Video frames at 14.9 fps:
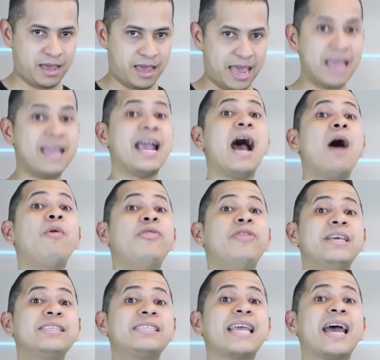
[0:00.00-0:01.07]
and how
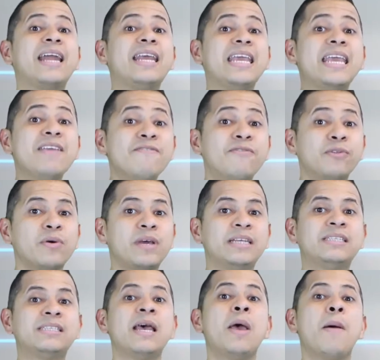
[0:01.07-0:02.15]
this can
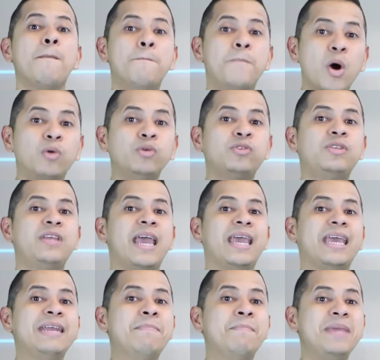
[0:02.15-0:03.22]
influence both the
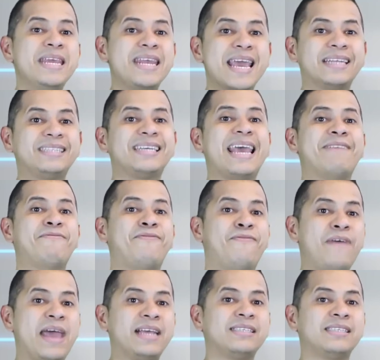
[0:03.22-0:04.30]
immediate
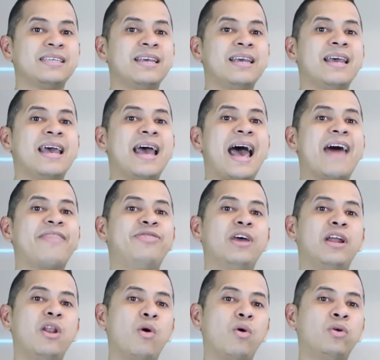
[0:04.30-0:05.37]
effects and the
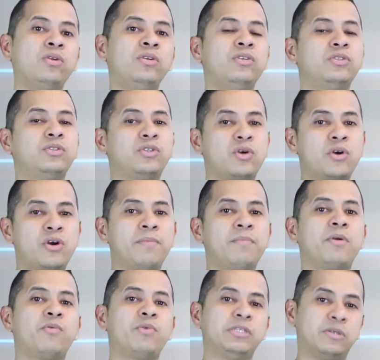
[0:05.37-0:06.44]
long-term
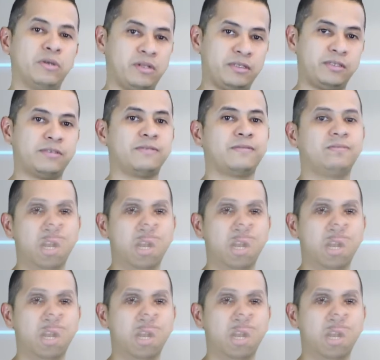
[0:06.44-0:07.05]
results.